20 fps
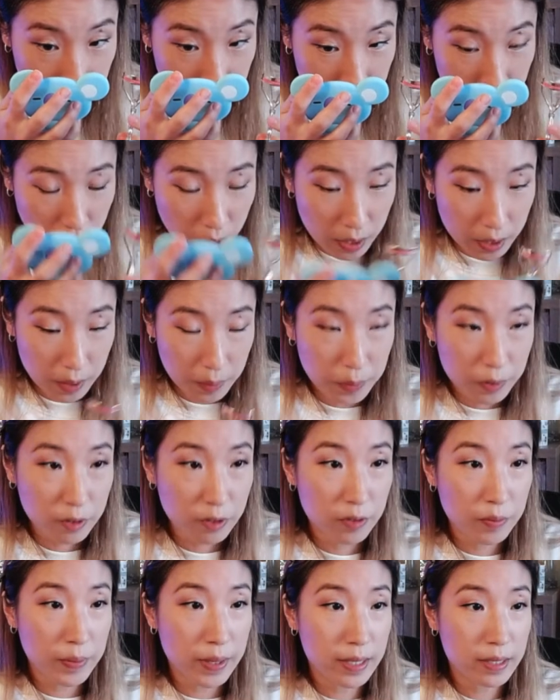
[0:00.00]

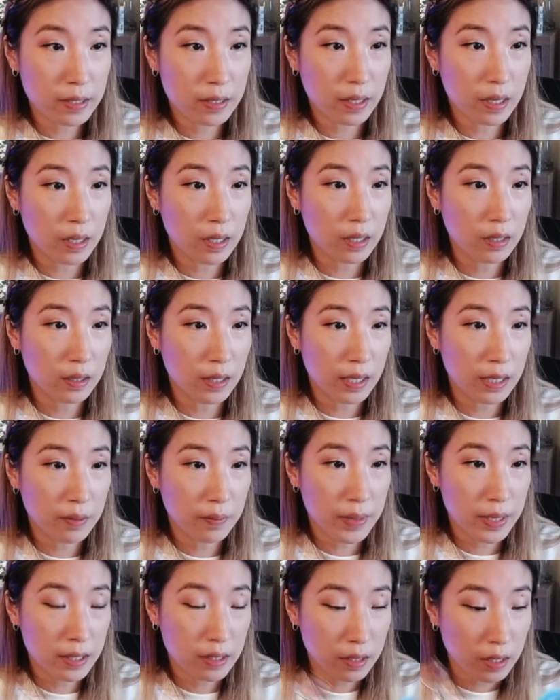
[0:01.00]
waterproof mascara, a lot of
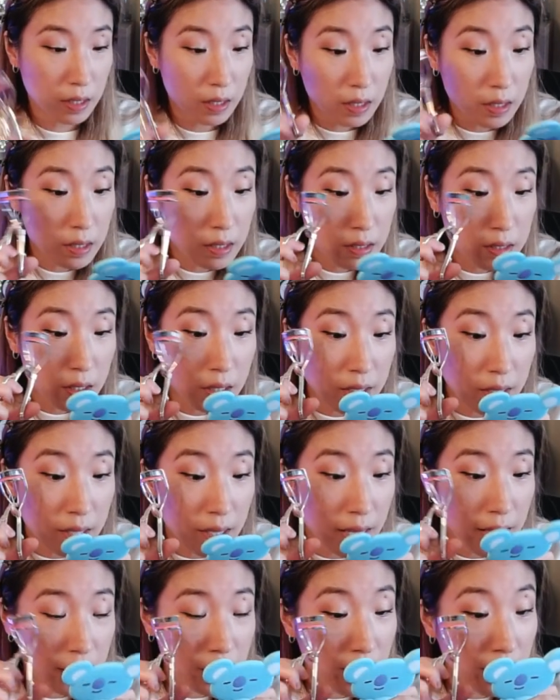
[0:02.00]
mascaras,
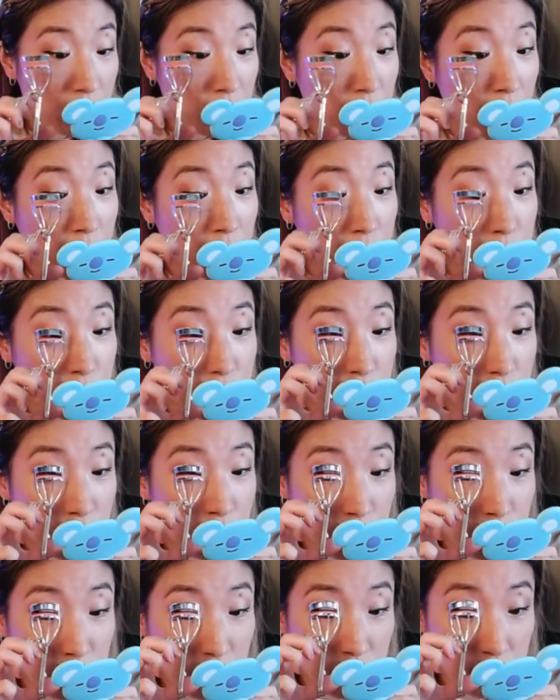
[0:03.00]
again, and I'm sure
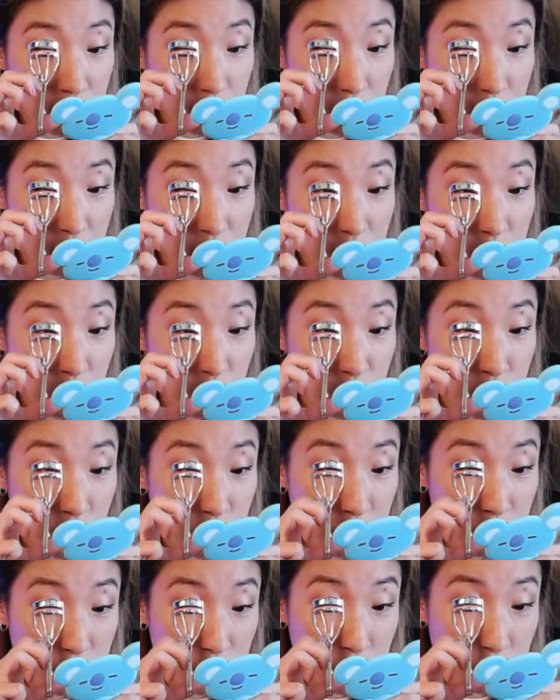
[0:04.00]
you have heard this
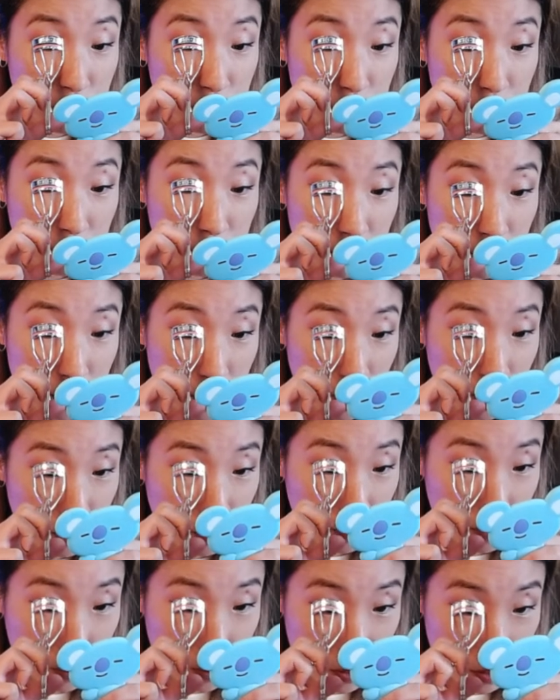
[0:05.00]
before too
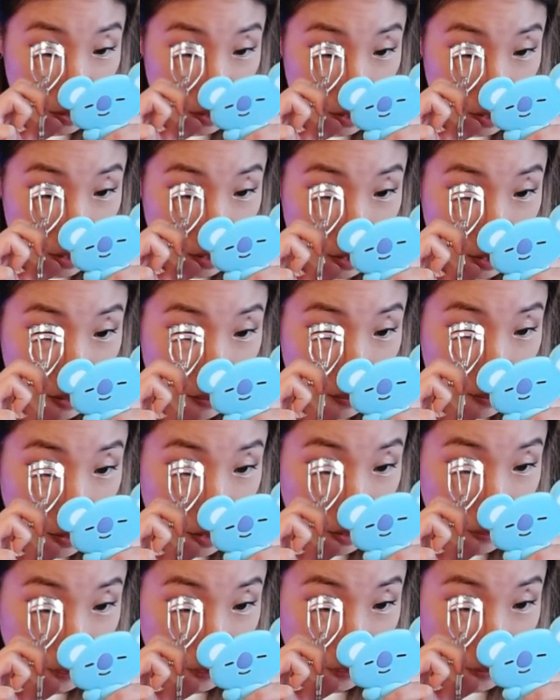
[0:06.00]
from other
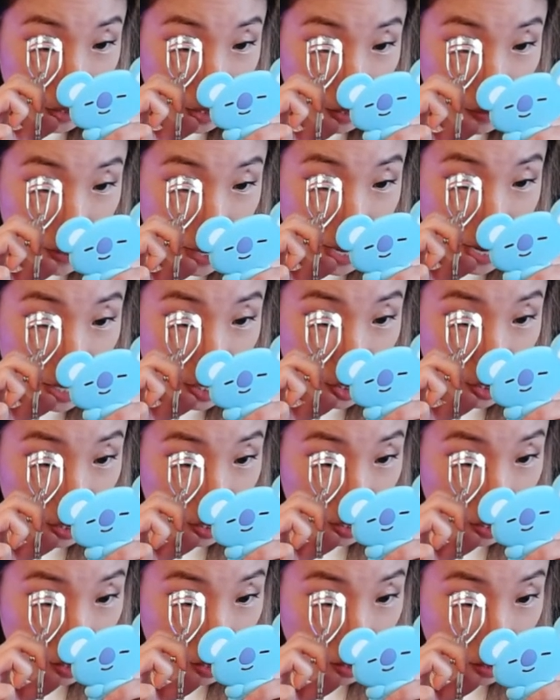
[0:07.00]
um,
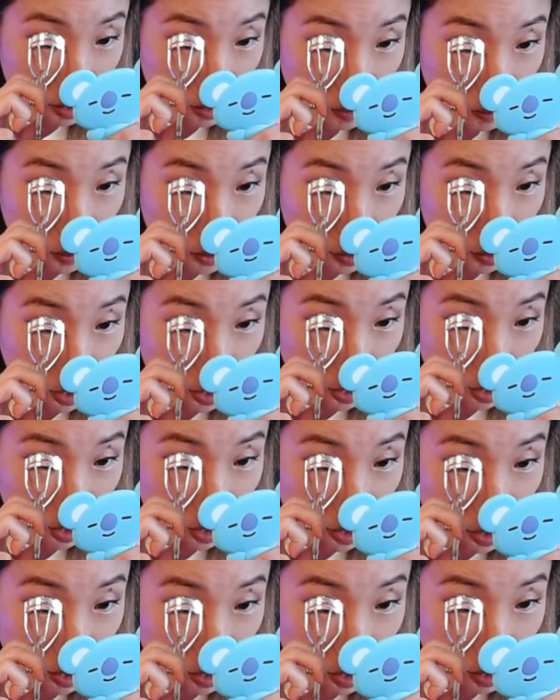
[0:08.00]
Asian
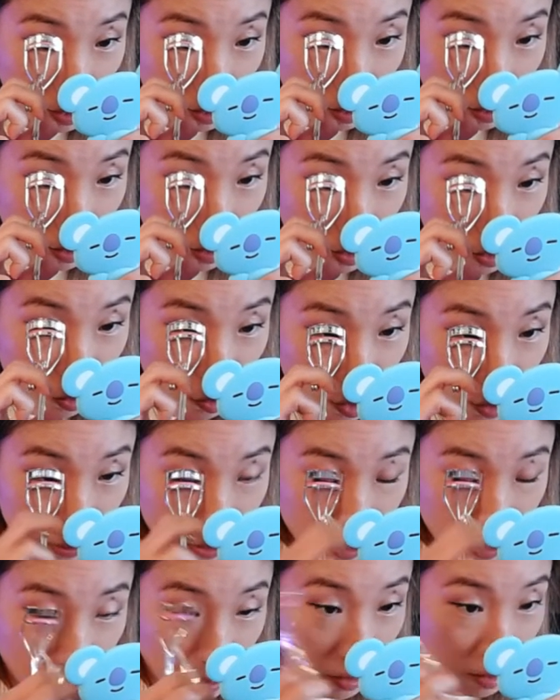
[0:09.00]
beauty
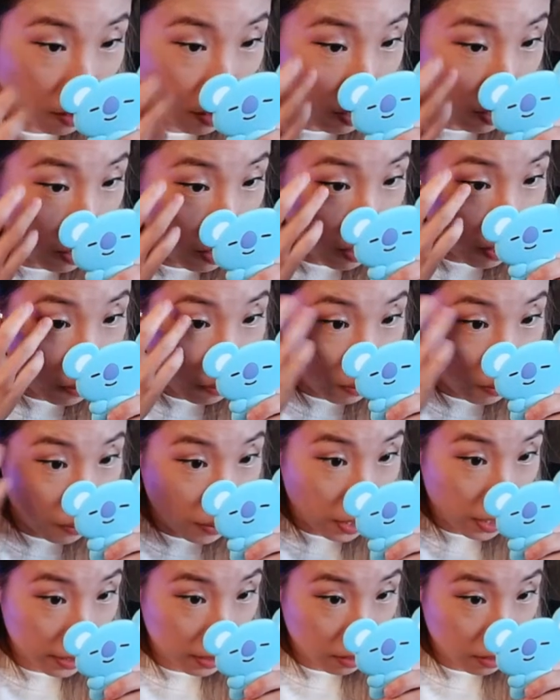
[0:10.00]
YouTubers,
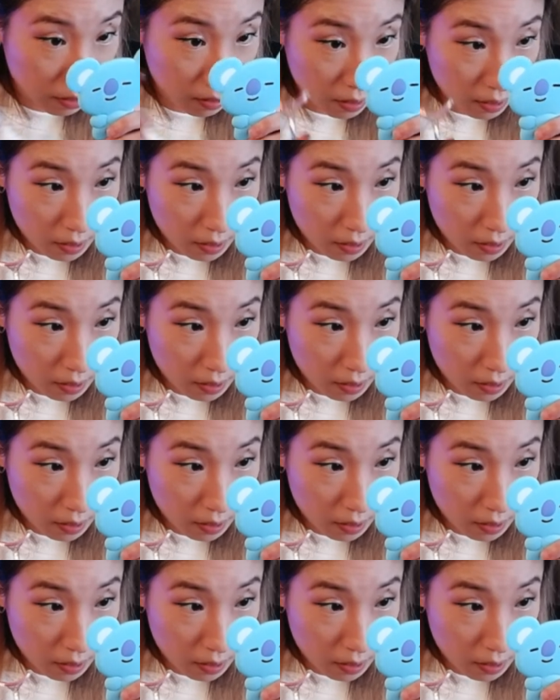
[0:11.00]
but